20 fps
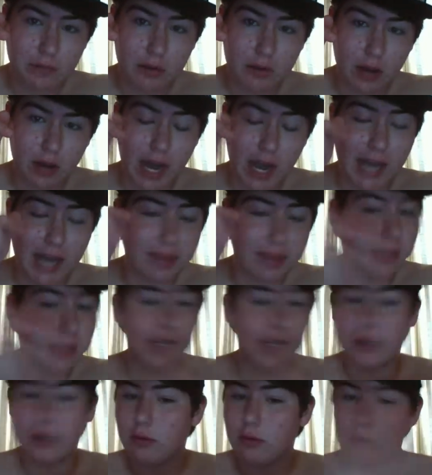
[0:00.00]
I think
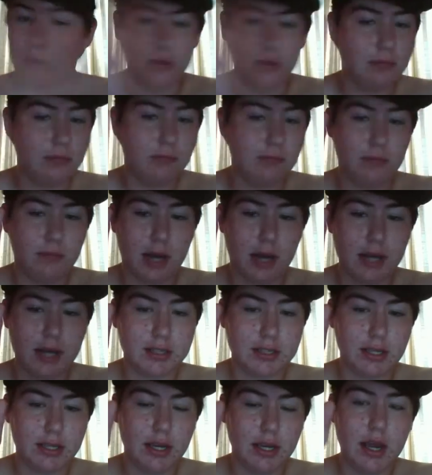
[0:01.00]
he'll win,
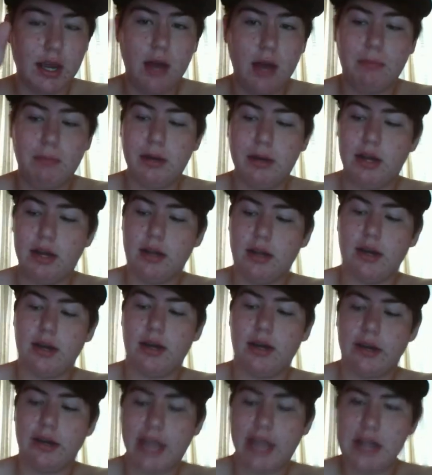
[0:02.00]
honestly.
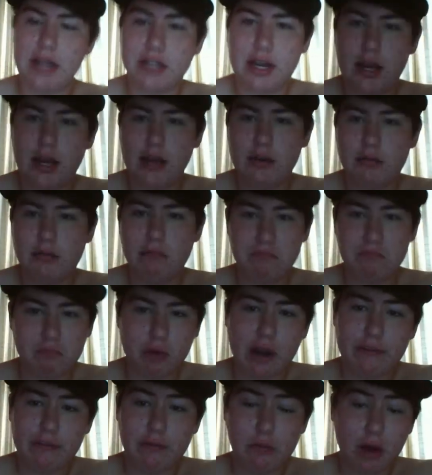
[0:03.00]
But K-Shine,
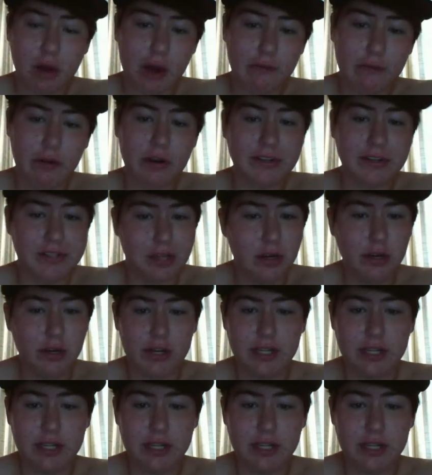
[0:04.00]
from what I've heard, he's good.